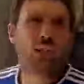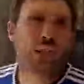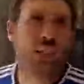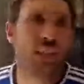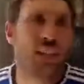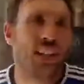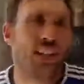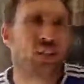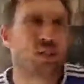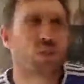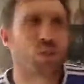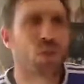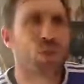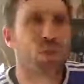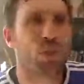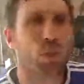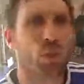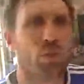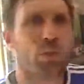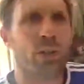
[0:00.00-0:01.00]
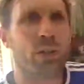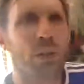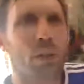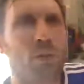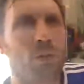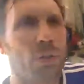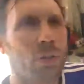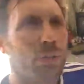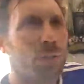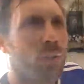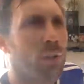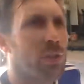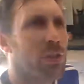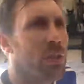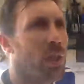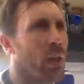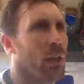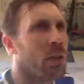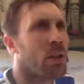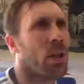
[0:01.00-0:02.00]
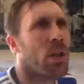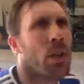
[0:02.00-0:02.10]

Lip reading: your legs crossing over each other on your first touch.